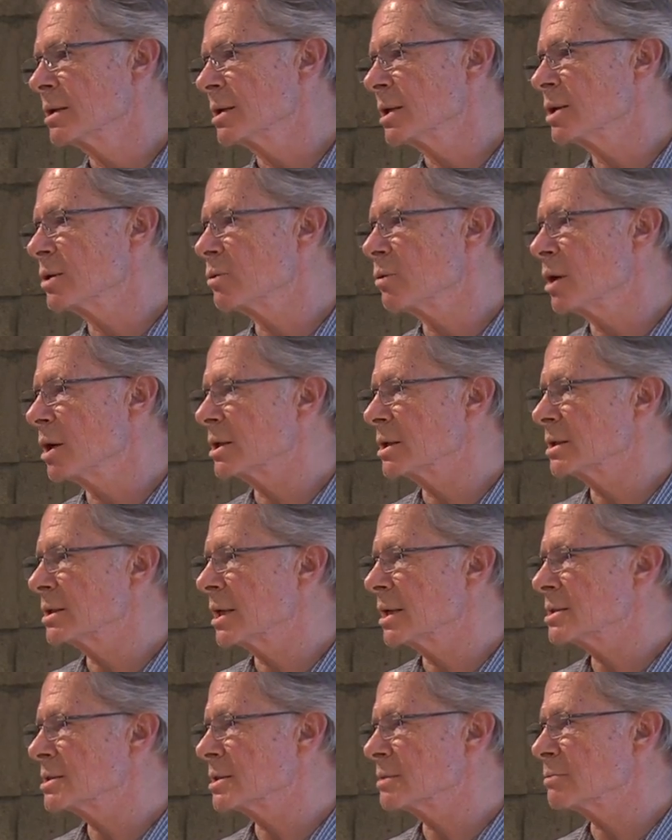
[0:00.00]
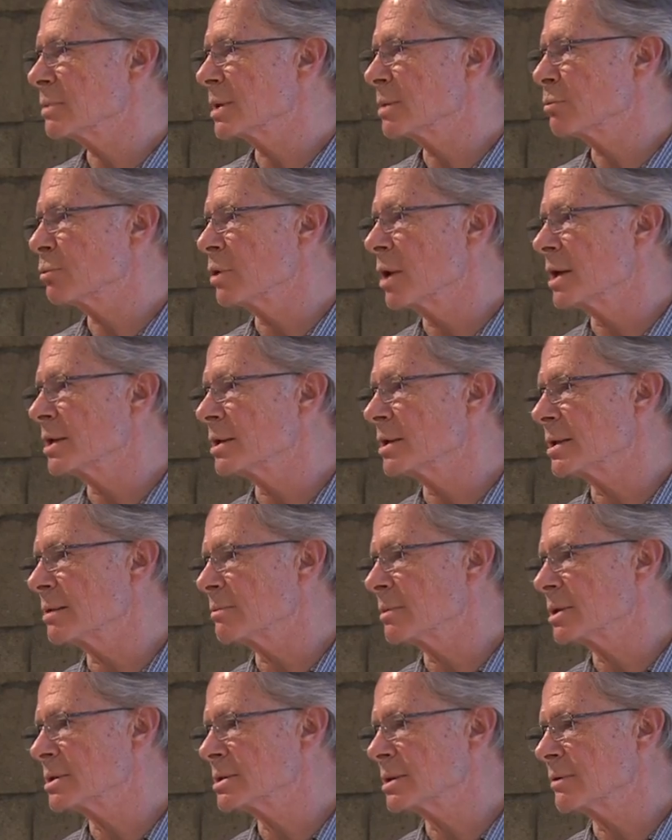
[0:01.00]
They don't want attention being brought to
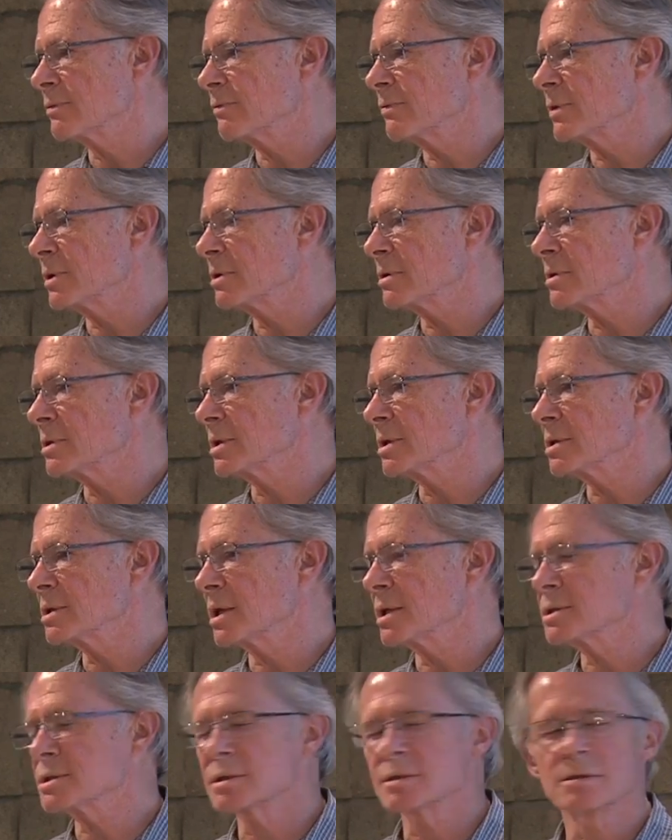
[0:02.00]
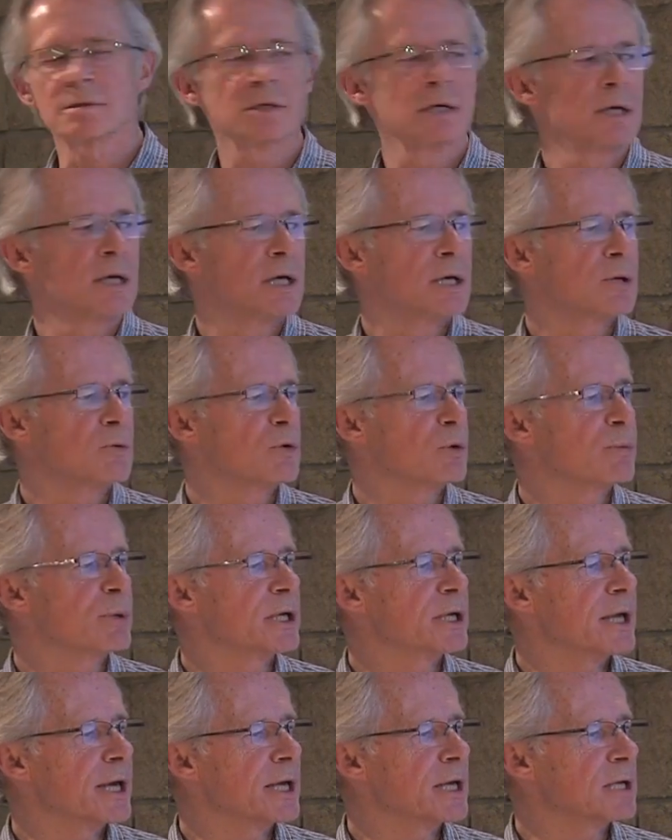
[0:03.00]
them because they fear the attention will be
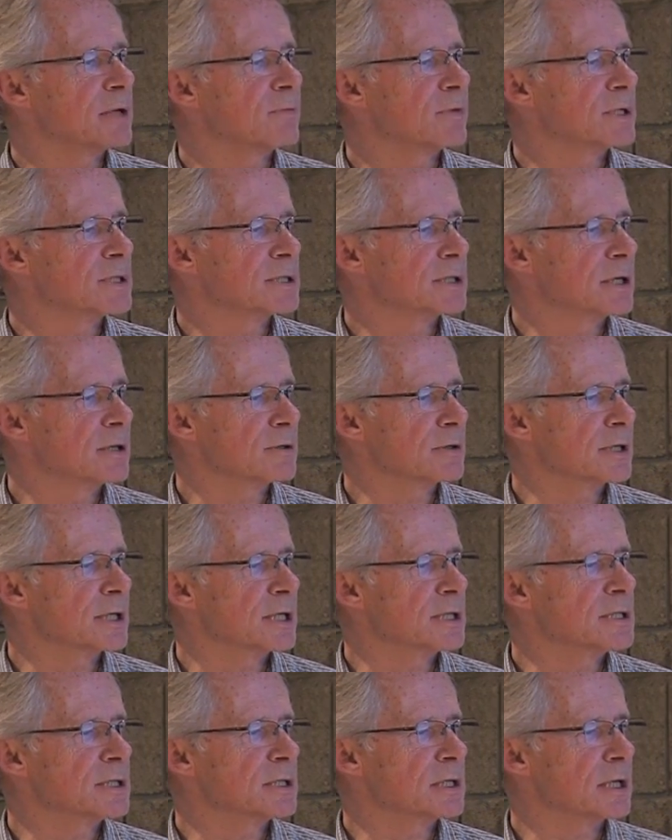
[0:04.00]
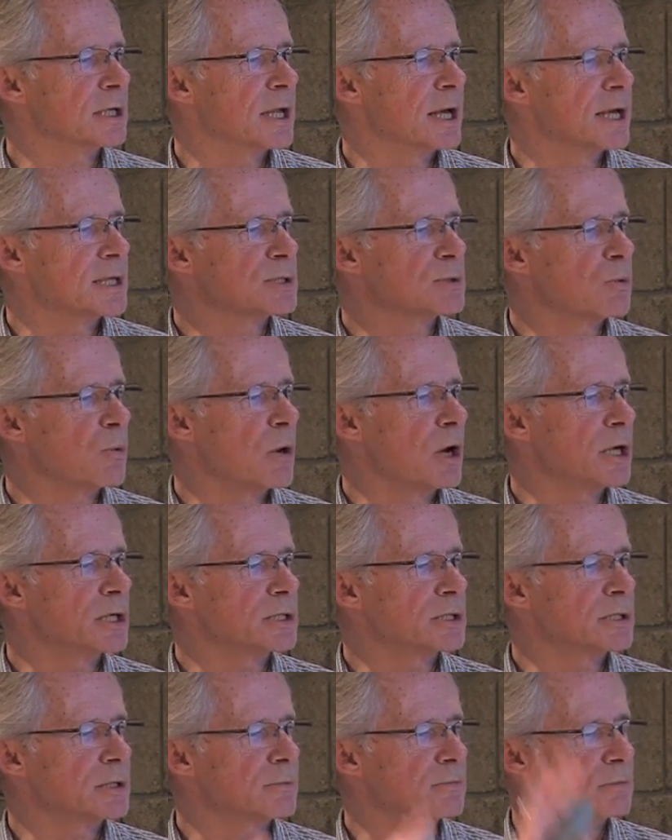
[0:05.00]
negative as the other kids in the class
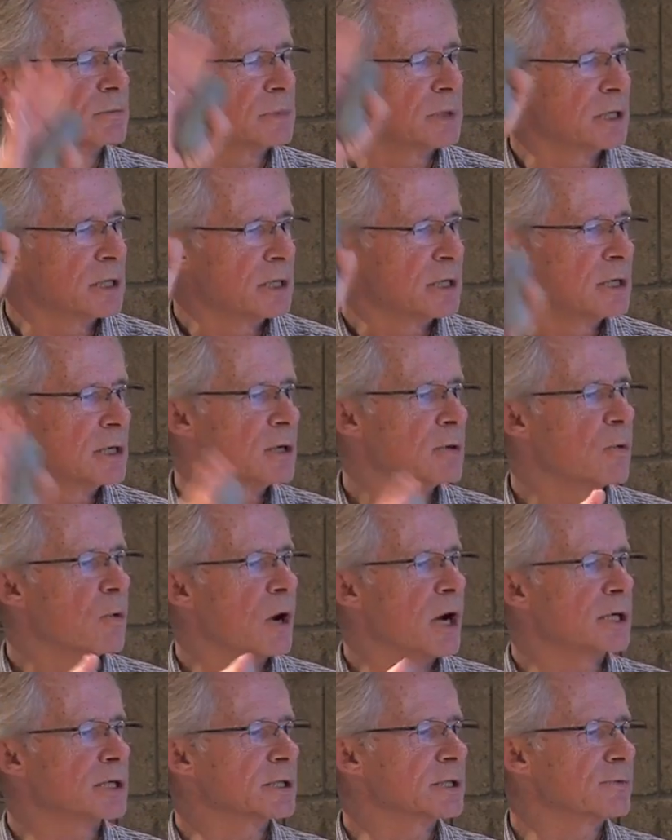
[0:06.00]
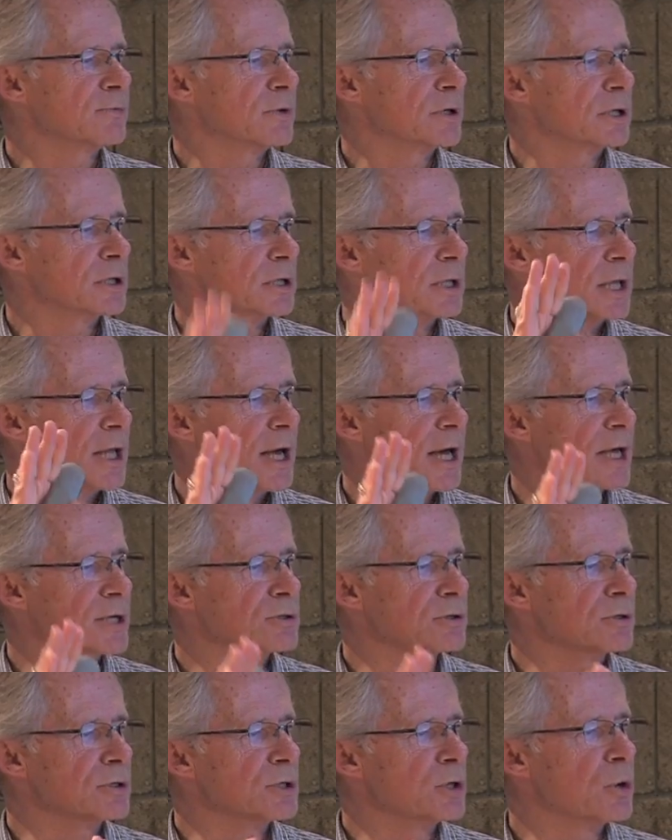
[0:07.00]
watch them walk to the front of the
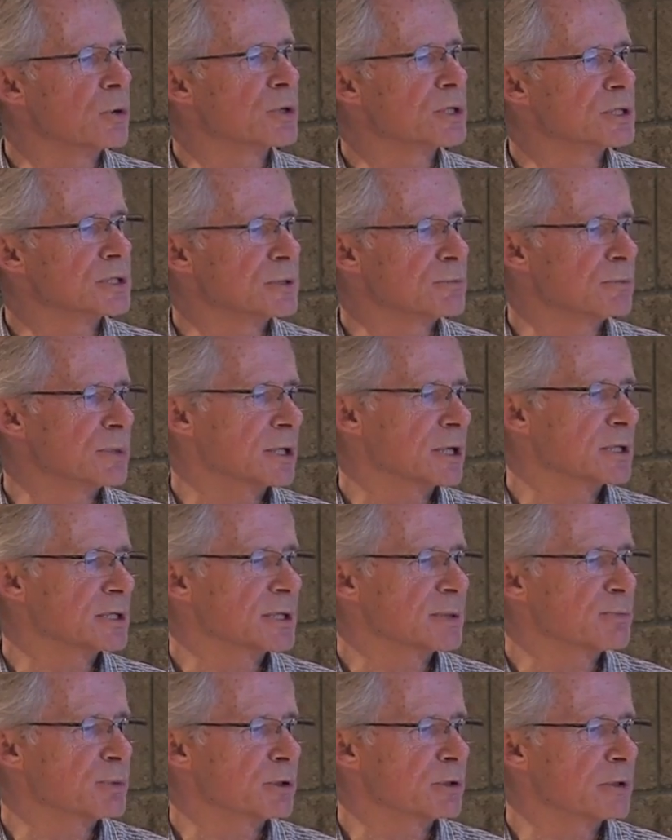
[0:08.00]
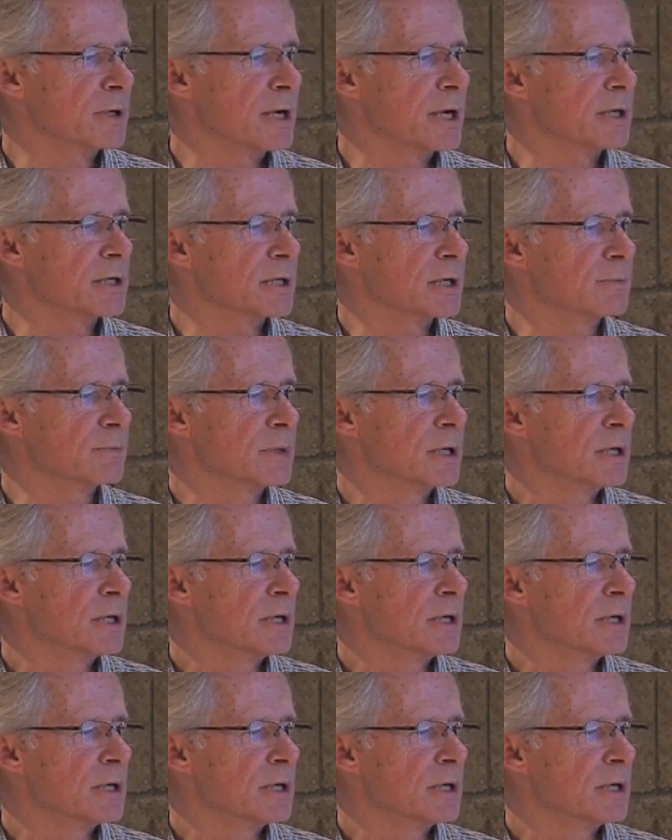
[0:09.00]
class or notice them because they put their hand up.